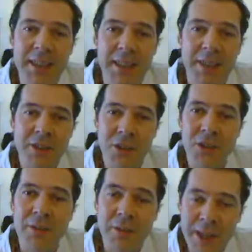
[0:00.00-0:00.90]
the
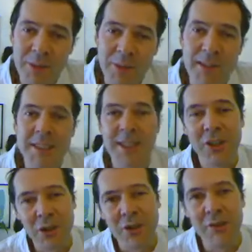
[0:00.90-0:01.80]
school environment is a
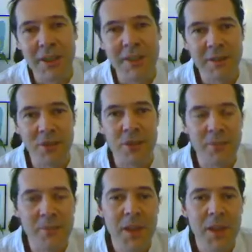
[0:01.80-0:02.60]
good fit for.